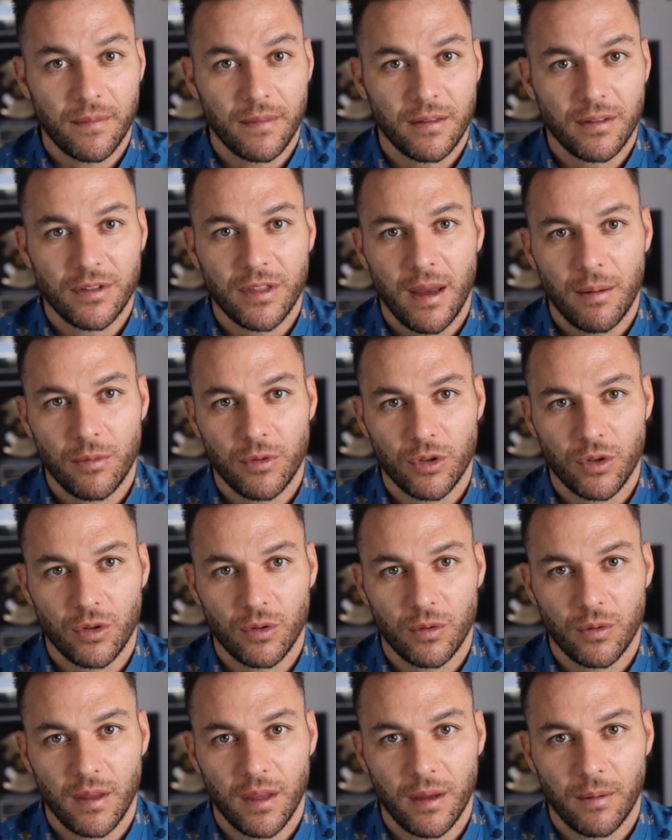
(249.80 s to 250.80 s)
Step
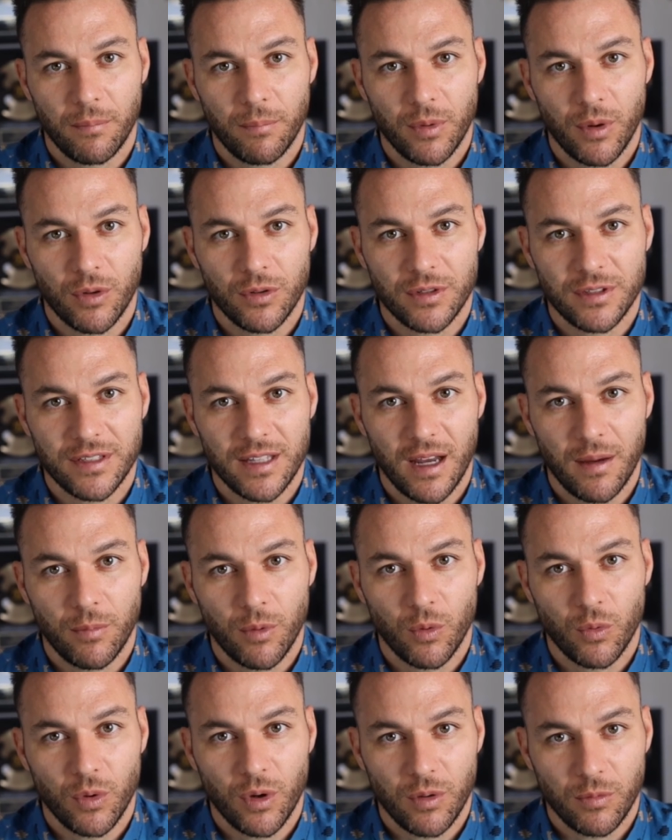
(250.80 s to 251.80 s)
2, build
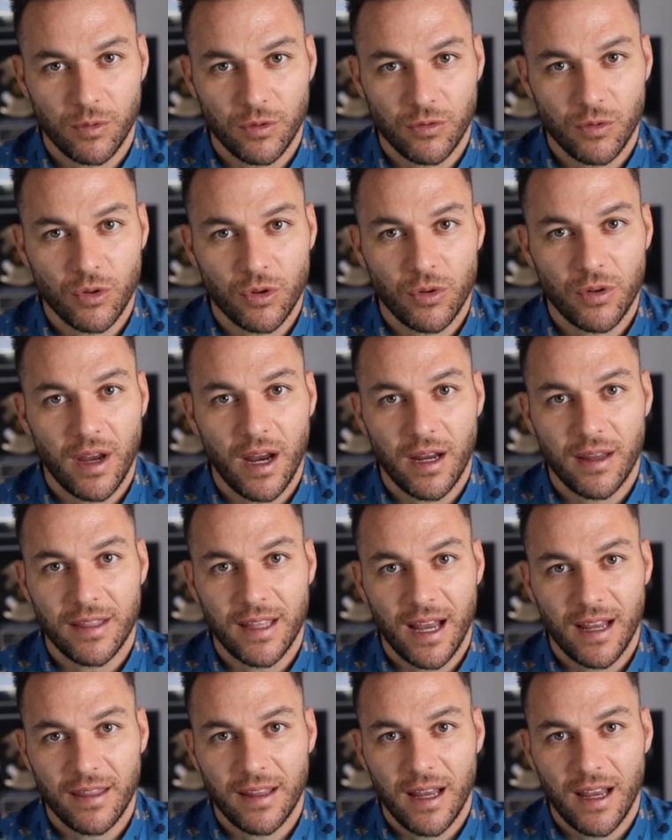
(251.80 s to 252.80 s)
sample work before you
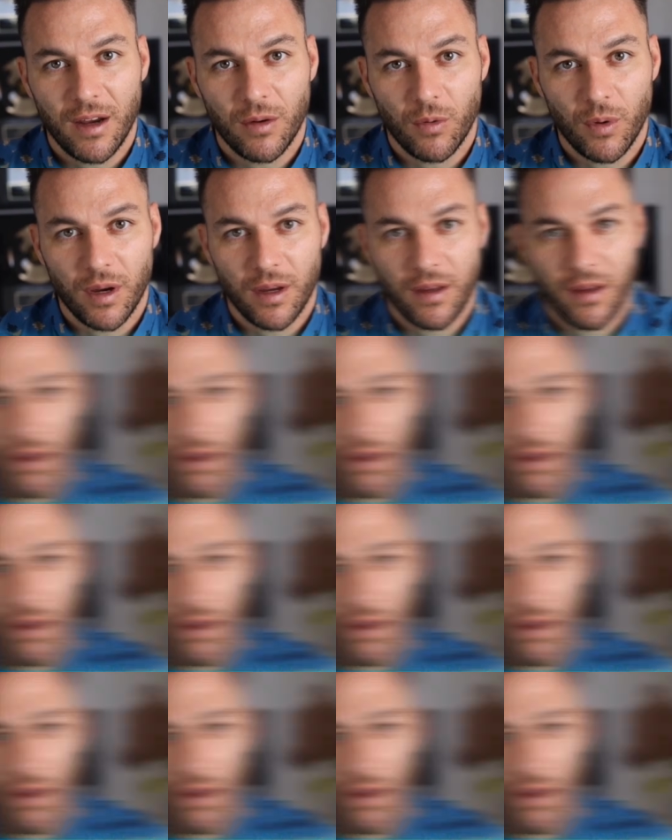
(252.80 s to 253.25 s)
contact anyone.